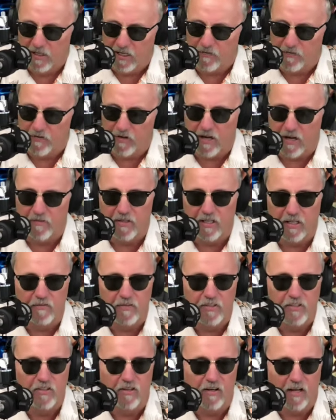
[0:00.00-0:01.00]
if you haven't
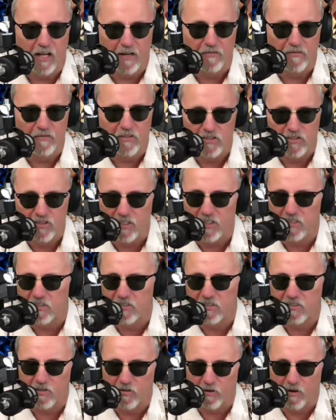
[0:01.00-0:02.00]
given your life to
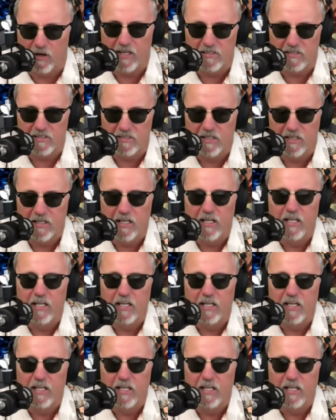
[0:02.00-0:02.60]
Jesus Christ,